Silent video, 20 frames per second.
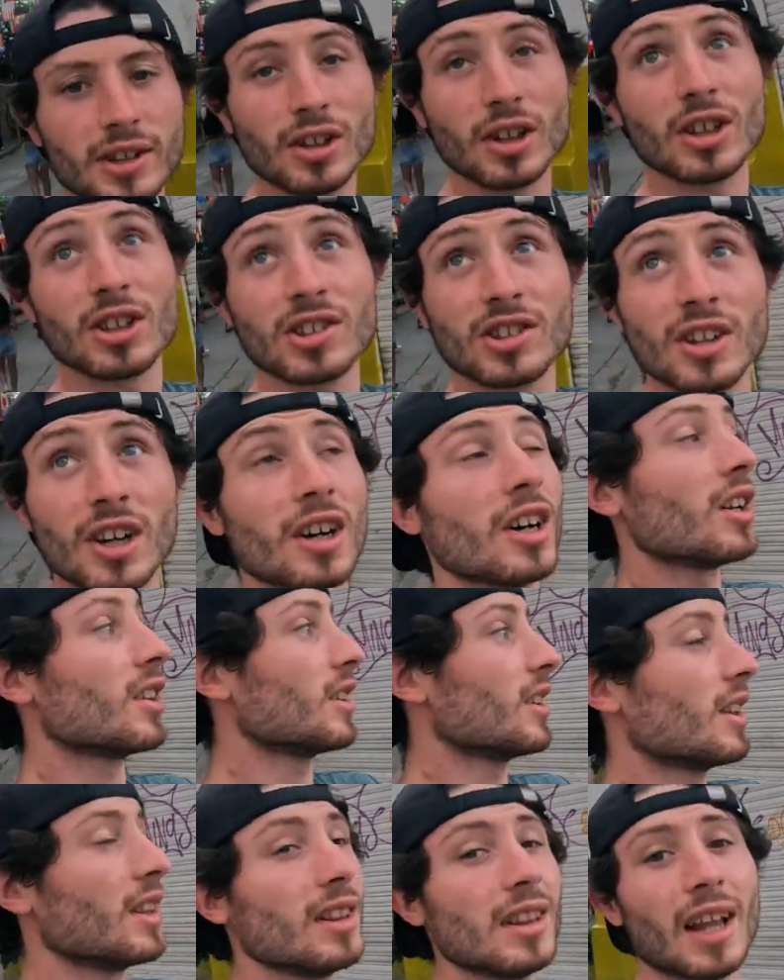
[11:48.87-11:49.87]
it's gonna start
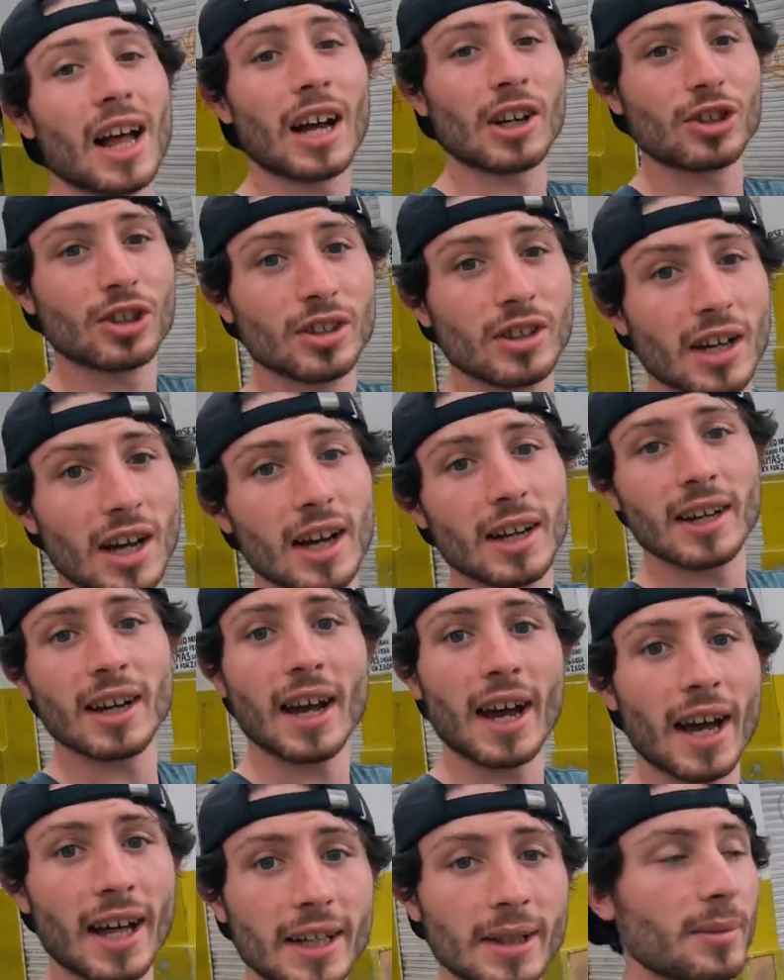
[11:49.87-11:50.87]
lashing down
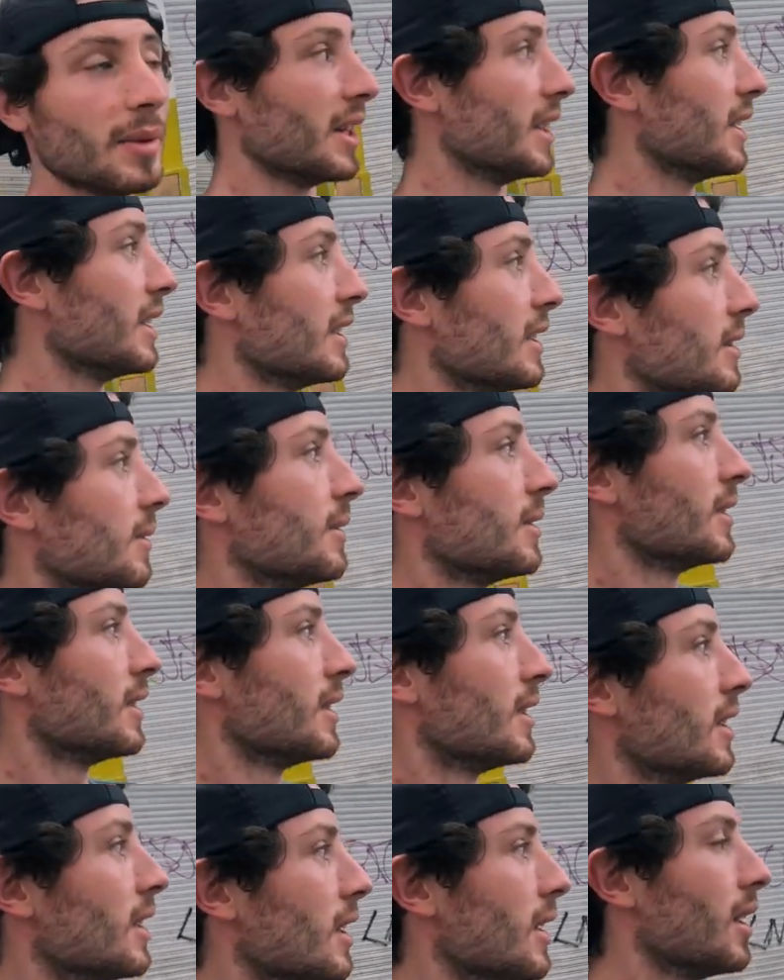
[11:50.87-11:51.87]
at any minute.
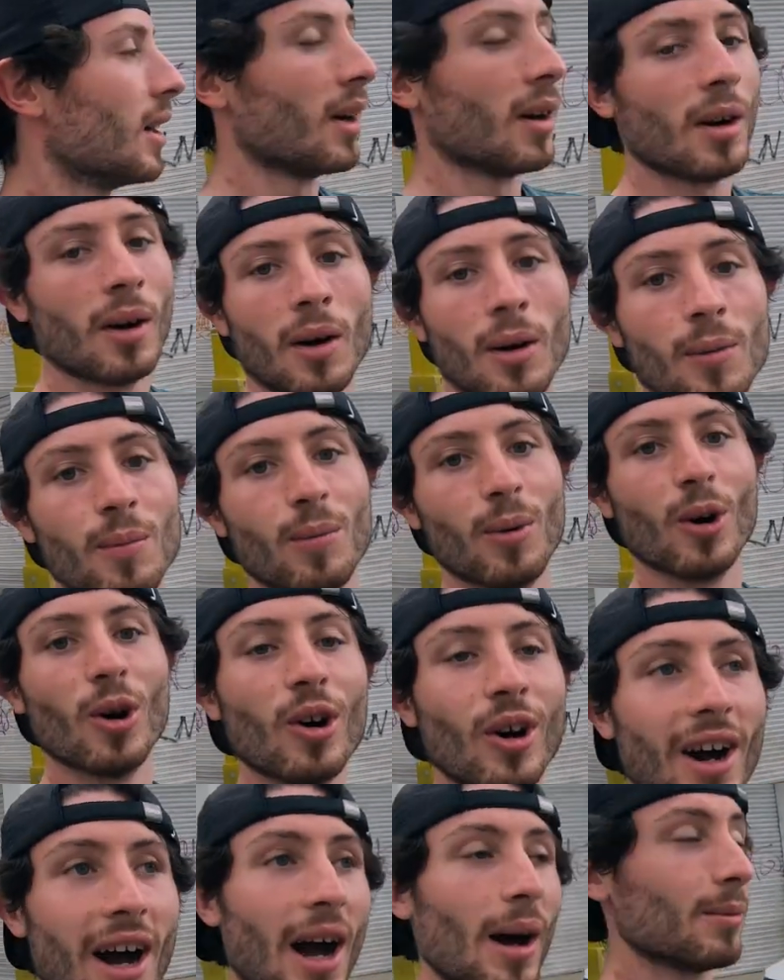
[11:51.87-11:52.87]

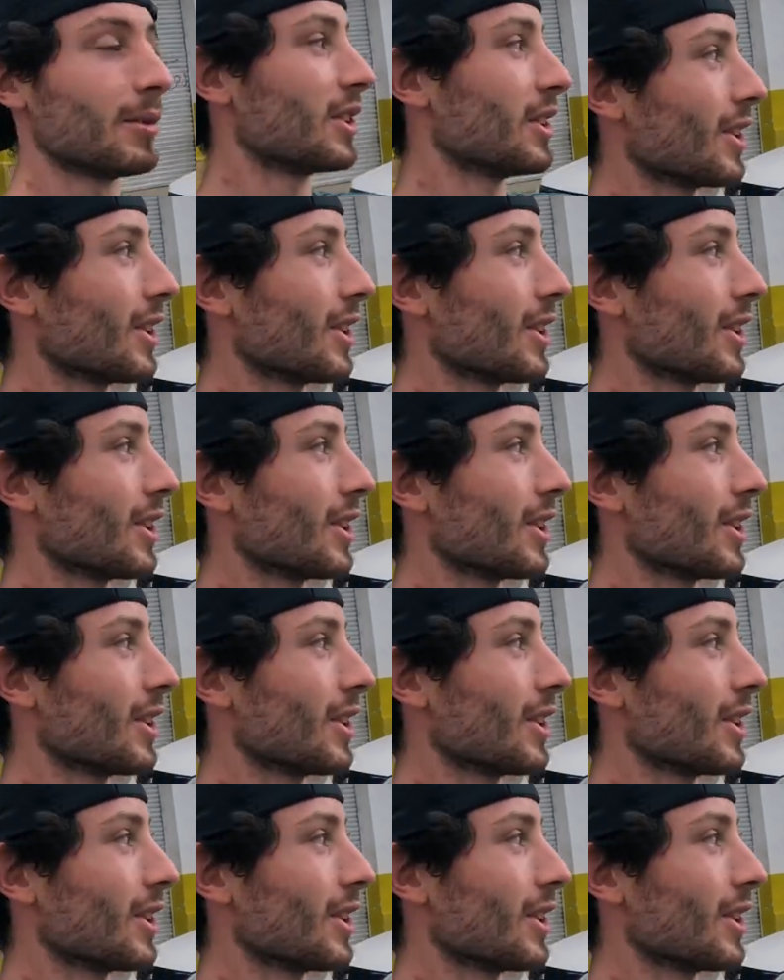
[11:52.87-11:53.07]
But I'm